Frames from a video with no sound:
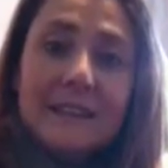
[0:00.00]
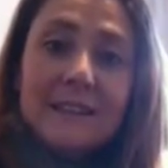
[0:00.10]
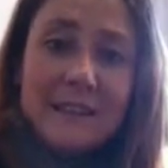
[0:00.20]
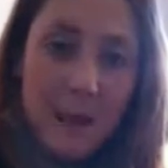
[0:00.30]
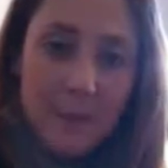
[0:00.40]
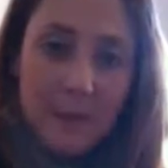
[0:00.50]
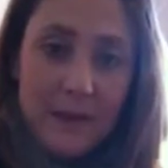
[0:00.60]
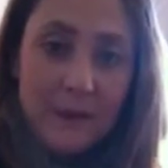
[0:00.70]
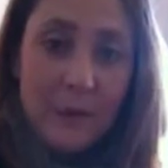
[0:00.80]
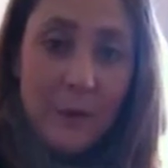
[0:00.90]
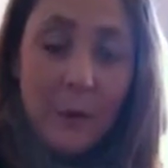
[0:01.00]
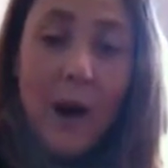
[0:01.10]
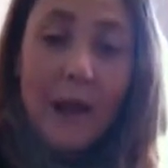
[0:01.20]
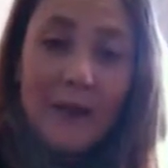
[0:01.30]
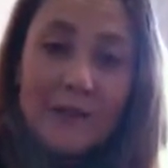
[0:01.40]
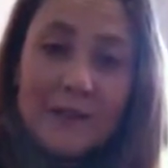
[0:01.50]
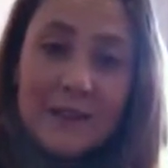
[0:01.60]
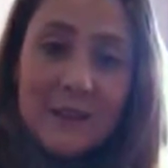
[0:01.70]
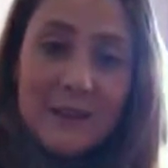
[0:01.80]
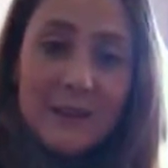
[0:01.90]
temping requires
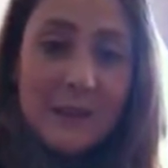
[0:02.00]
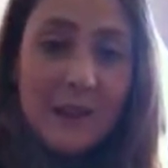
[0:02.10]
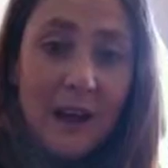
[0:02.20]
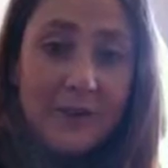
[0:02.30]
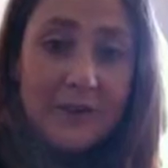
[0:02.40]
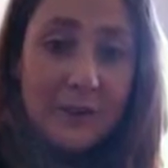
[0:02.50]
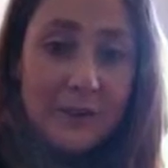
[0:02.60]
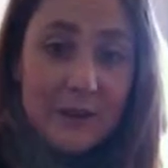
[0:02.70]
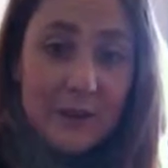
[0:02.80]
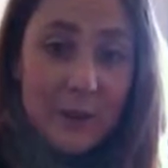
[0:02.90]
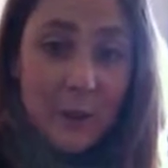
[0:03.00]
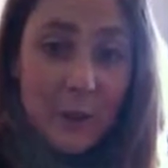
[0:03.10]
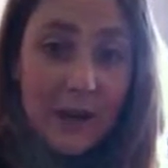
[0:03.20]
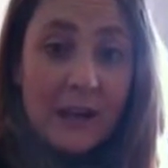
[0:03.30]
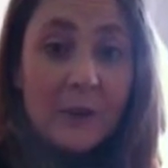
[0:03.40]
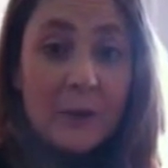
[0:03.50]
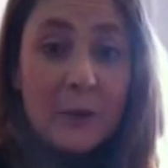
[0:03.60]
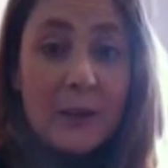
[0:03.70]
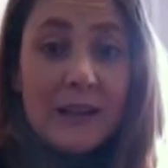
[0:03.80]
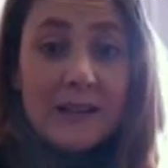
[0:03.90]
that you do a lot of secretarial work,
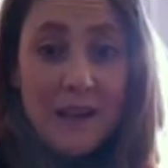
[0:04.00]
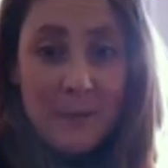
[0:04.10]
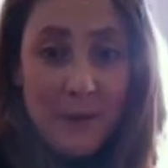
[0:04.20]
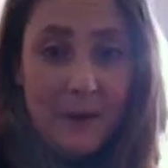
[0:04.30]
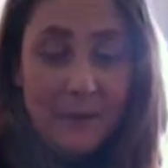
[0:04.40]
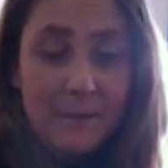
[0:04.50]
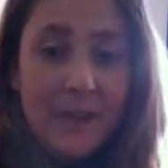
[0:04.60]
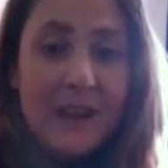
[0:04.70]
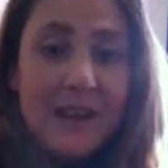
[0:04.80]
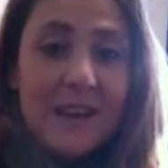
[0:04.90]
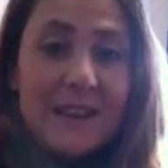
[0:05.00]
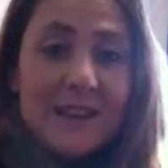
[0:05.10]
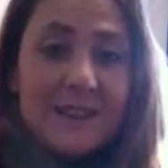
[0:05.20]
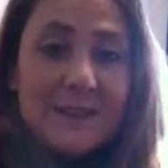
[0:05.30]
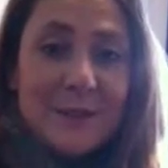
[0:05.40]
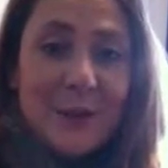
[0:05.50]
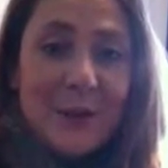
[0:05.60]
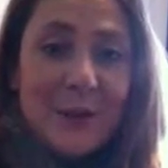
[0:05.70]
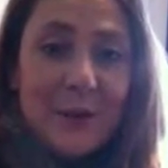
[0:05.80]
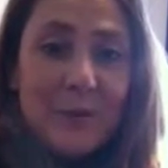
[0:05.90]
including typing.
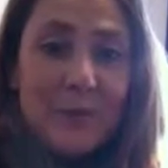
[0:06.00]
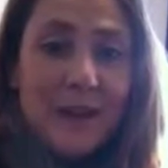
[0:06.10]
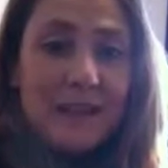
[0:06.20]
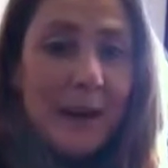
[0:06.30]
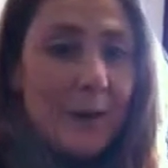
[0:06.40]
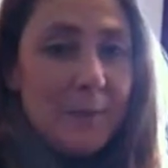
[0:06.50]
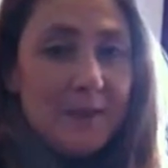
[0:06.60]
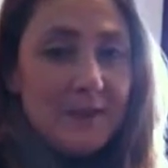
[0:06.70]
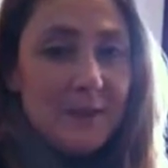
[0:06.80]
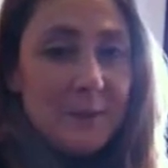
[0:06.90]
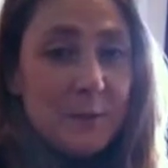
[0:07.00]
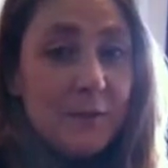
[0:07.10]
So my typing skills were